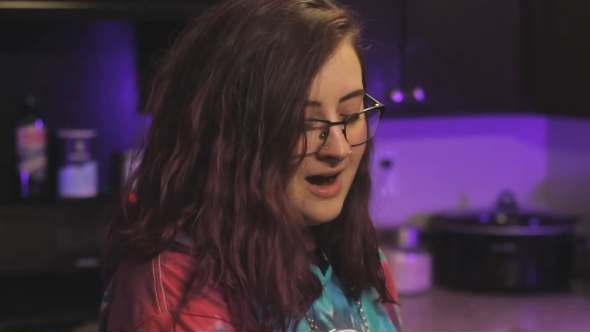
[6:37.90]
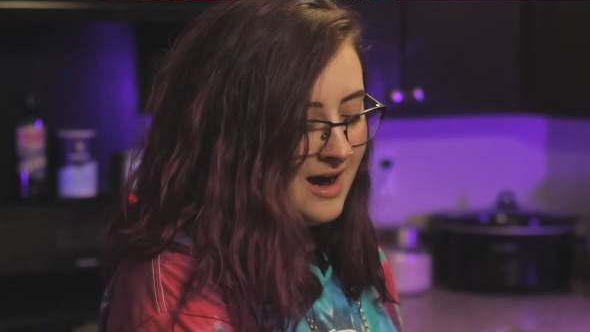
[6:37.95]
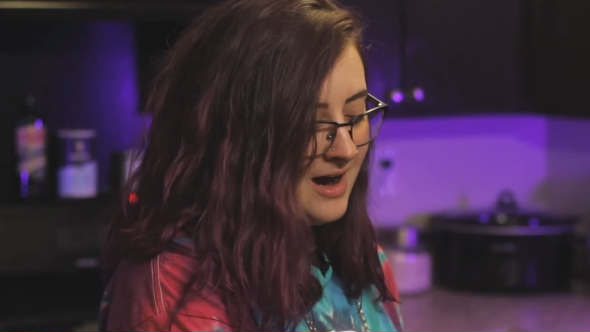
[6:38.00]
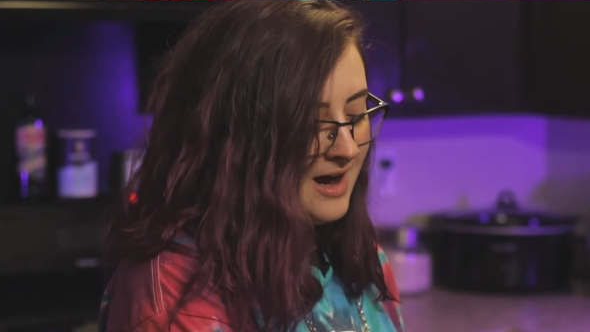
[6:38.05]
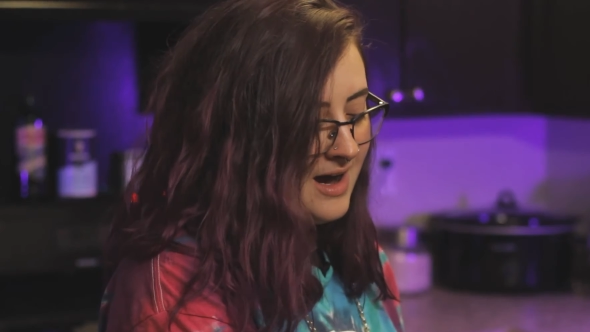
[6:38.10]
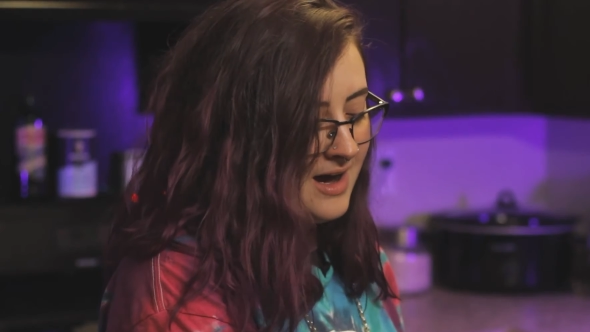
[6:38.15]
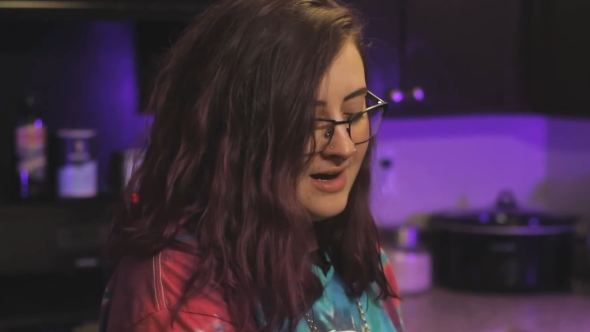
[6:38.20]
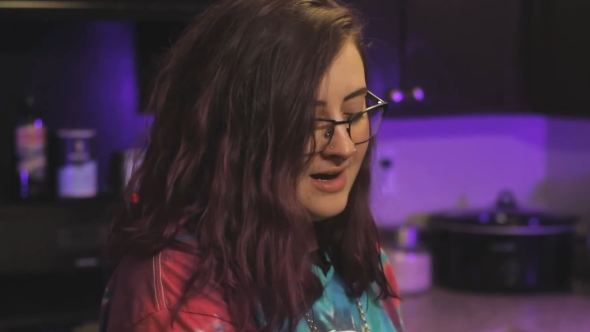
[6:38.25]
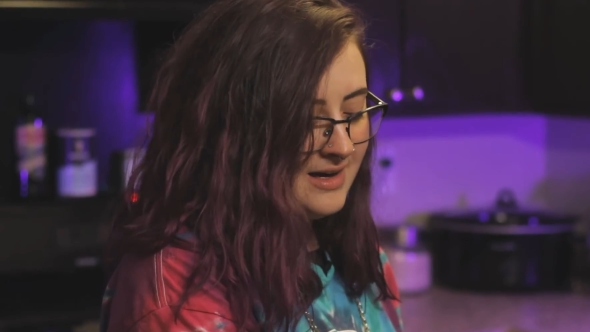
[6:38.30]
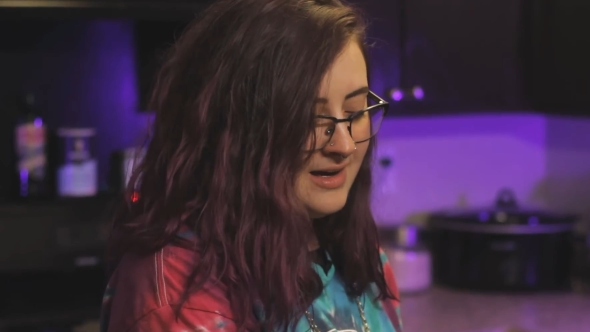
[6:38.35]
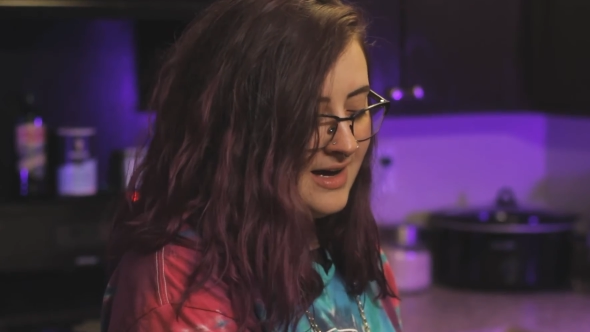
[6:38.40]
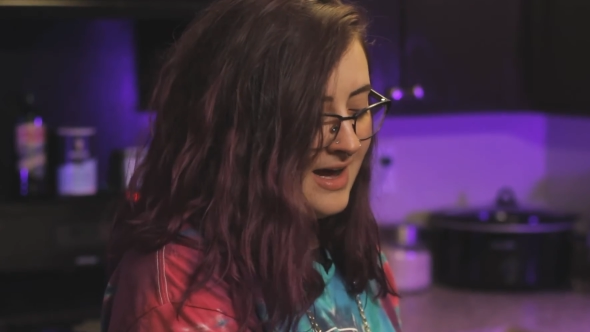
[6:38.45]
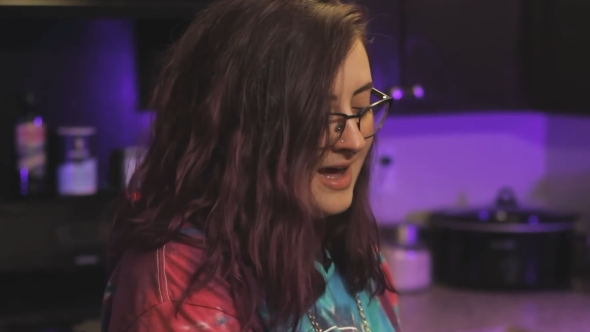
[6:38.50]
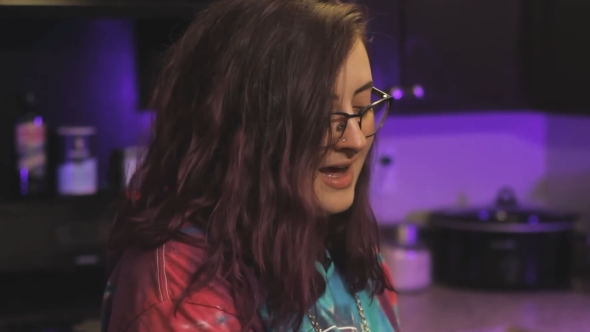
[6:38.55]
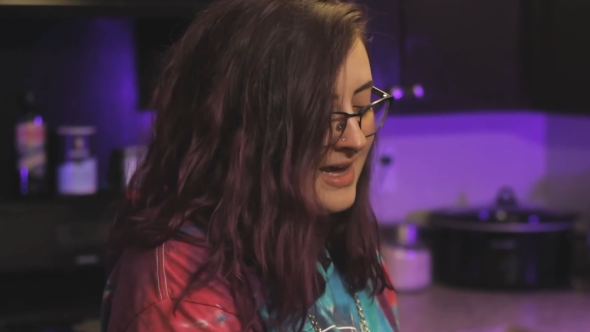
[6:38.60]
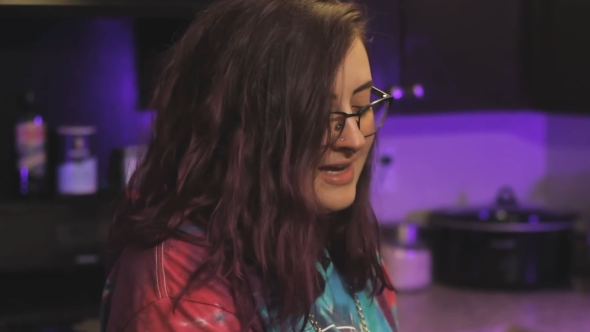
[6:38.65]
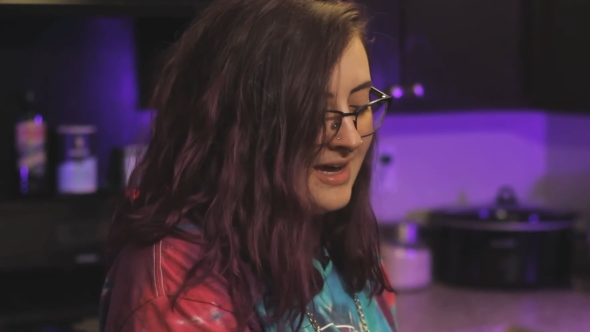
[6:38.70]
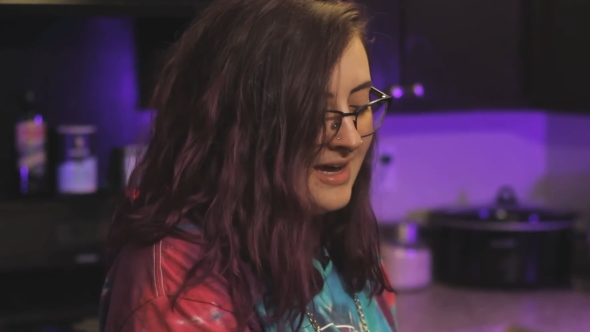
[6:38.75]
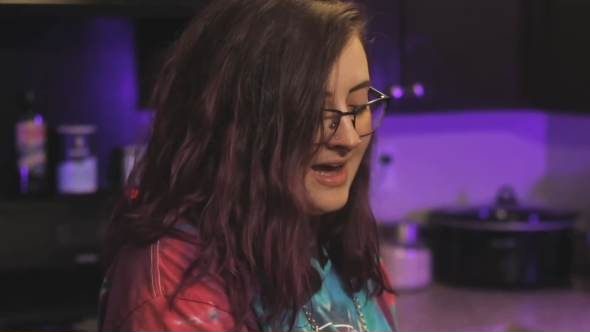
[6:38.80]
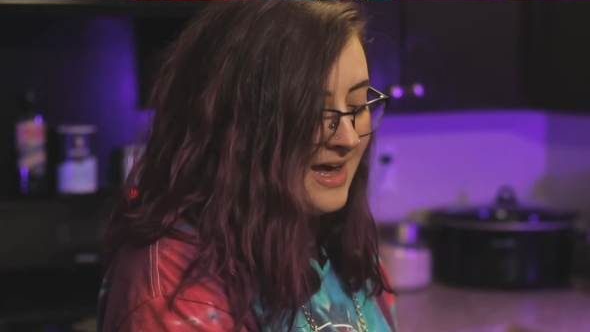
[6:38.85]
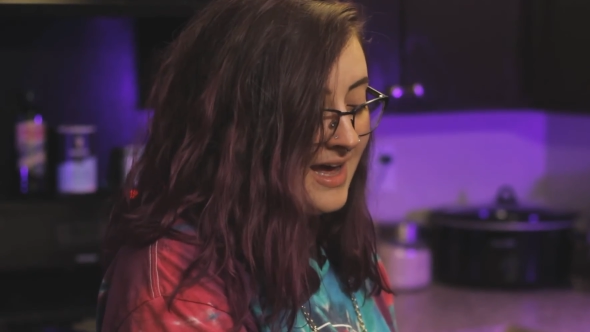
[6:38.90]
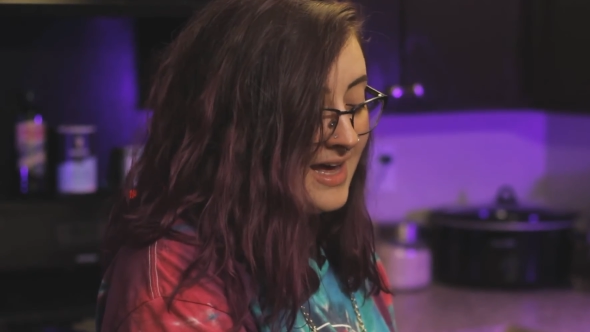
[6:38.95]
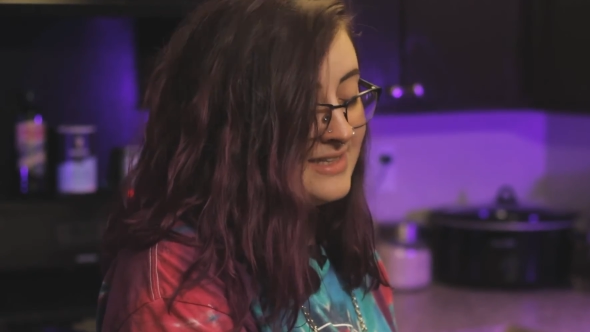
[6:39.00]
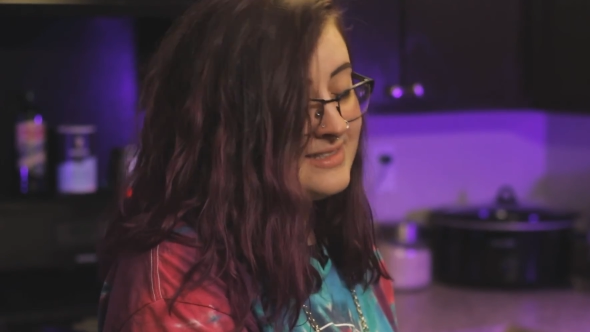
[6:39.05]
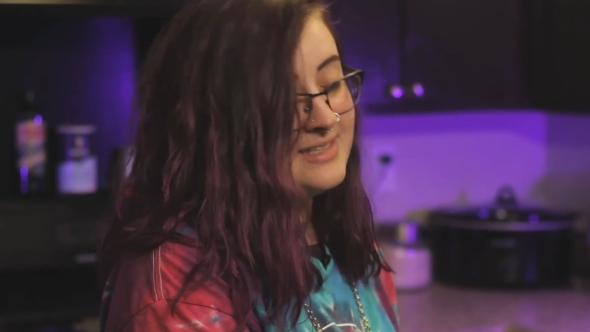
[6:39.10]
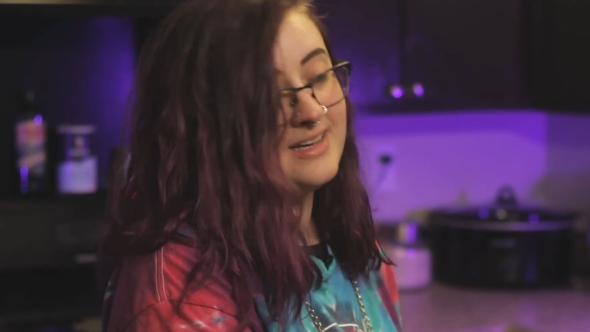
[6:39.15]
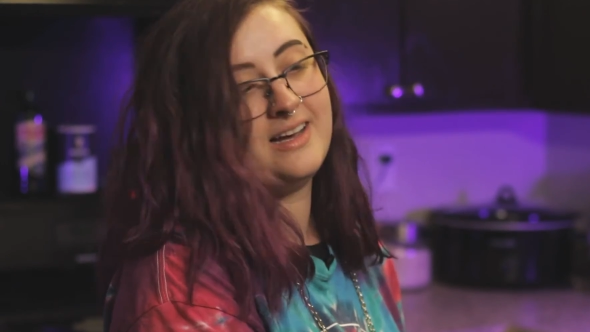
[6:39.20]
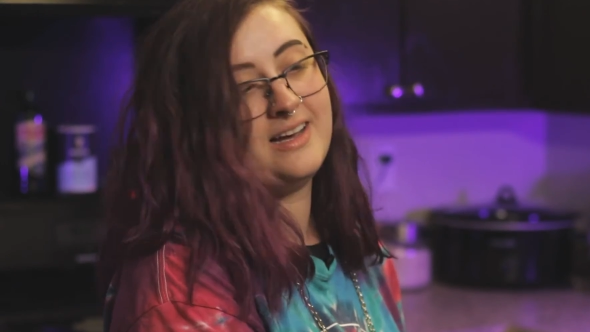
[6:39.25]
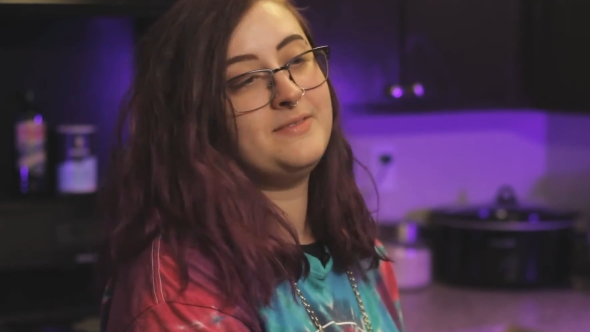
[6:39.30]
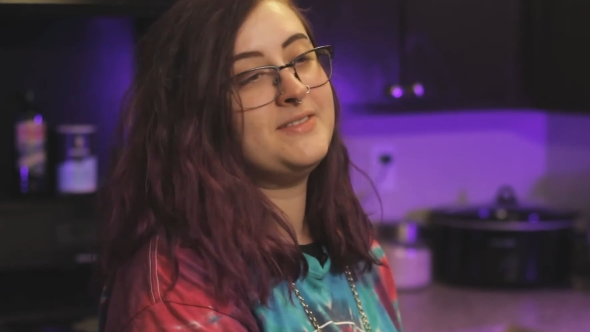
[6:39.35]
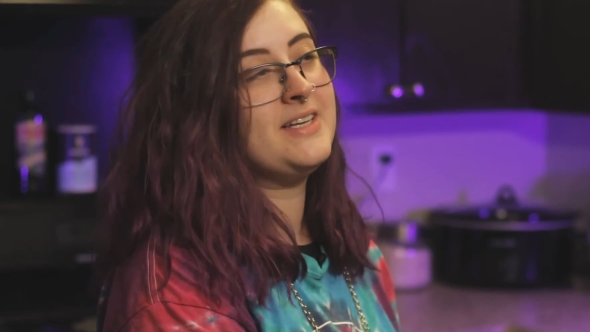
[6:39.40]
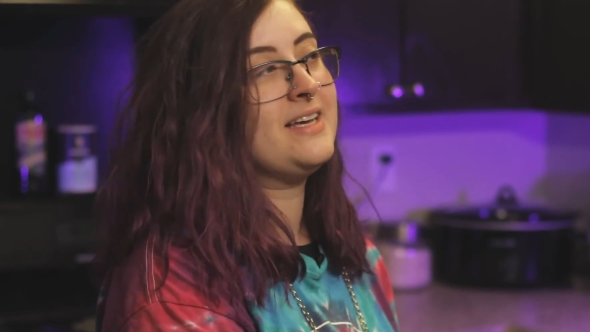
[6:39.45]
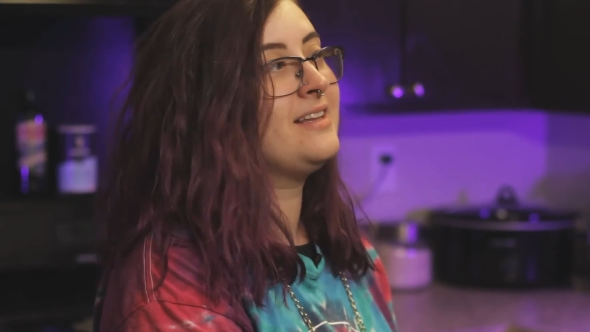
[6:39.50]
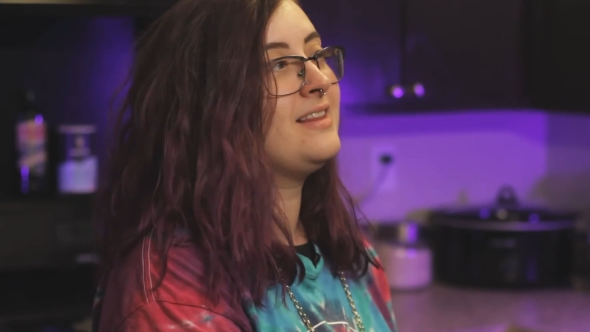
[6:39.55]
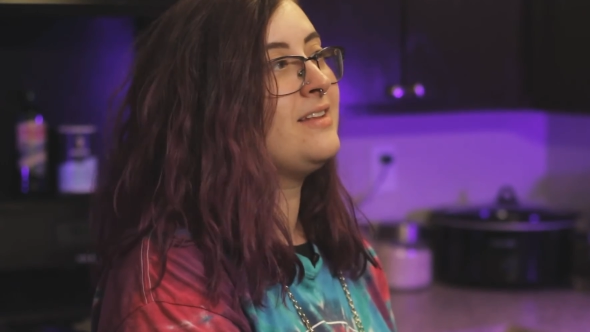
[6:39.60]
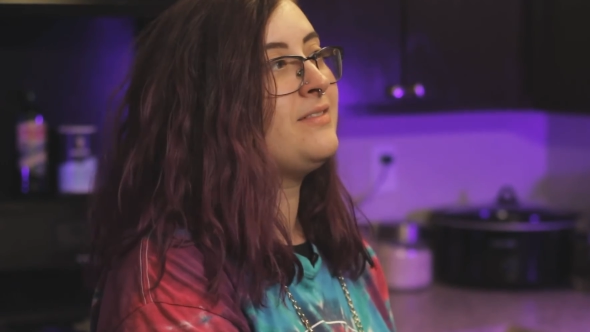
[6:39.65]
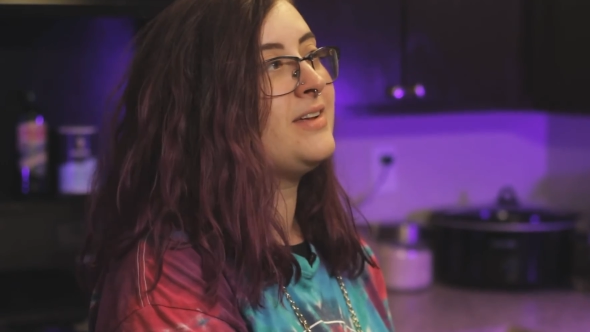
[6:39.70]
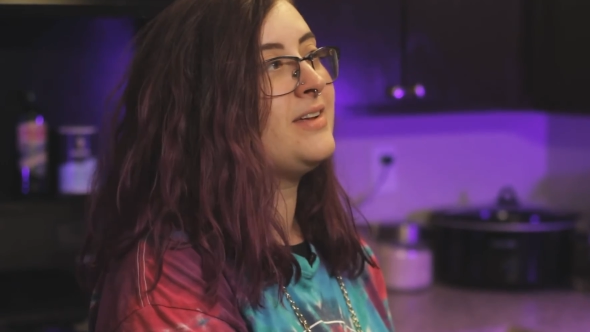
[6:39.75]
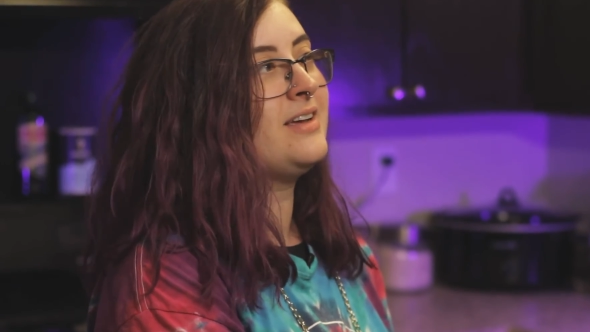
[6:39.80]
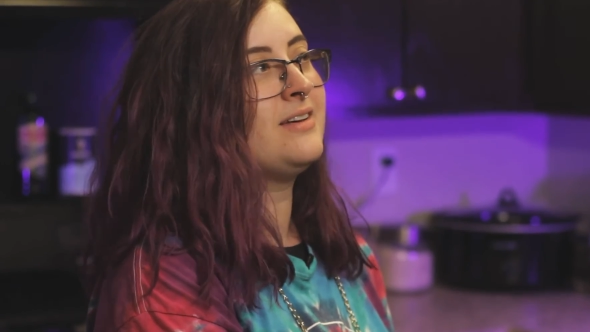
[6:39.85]
I hate to have to
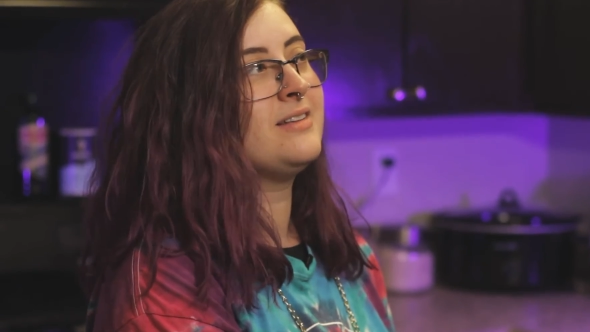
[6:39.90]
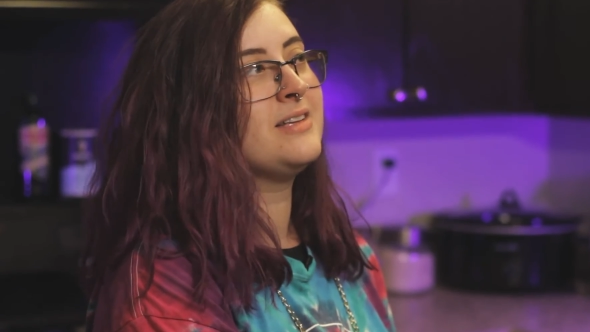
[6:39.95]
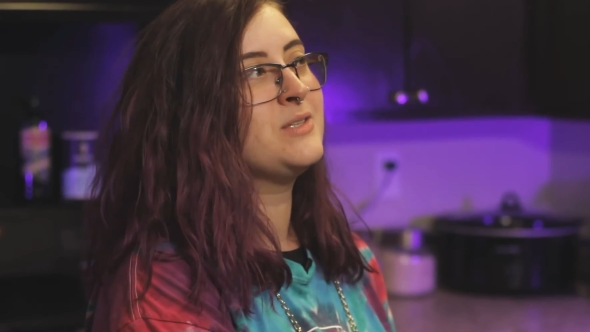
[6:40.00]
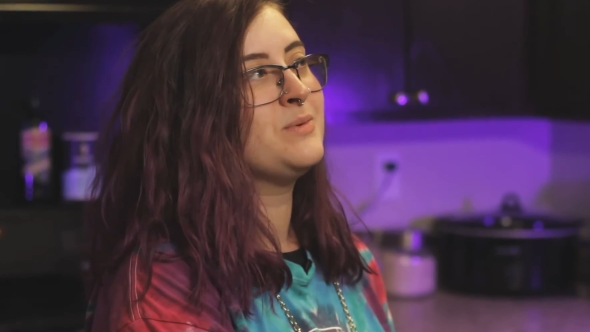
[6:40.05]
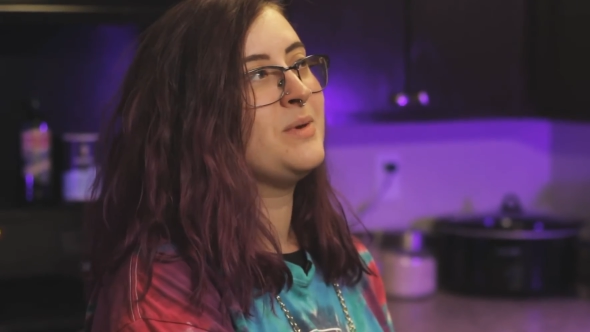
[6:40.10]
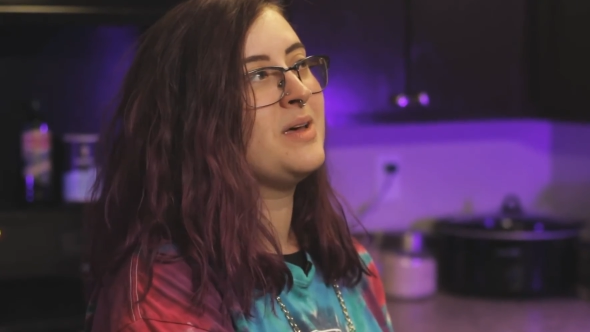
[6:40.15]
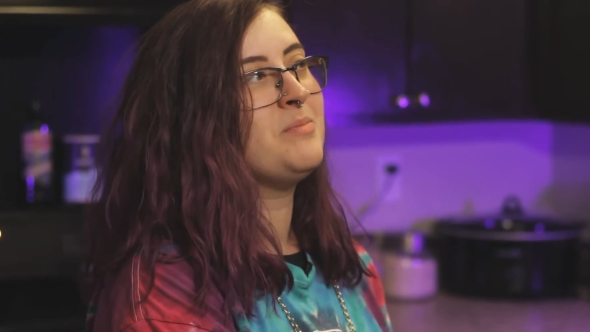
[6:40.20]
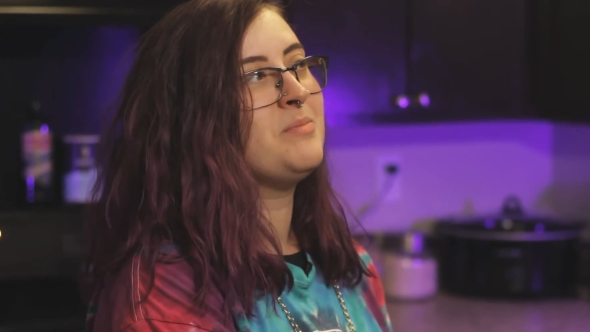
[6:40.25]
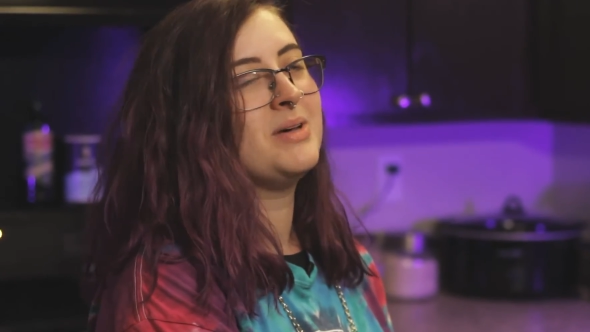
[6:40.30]
end the video this way,